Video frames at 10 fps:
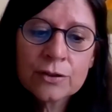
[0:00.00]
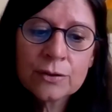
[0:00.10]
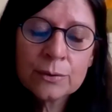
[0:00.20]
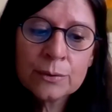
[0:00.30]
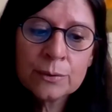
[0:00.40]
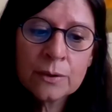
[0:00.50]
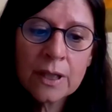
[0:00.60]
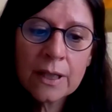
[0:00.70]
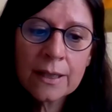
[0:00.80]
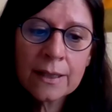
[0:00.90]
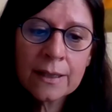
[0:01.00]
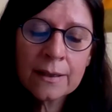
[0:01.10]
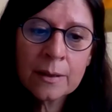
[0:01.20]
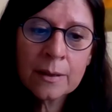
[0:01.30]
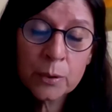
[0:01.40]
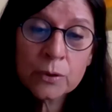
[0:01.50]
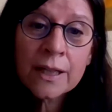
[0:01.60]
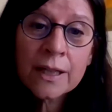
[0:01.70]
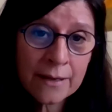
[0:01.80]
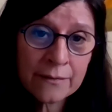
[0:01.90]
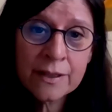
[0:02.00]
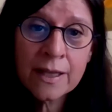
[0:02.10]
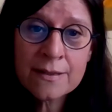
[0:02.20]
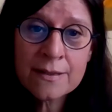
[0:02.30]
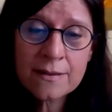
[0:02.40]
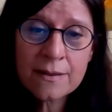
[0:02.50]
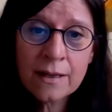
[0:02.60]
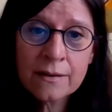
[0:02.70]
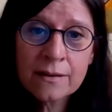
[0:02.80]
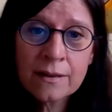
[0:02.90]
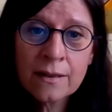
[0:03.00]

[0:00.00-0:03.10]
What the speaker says: to put in evidence that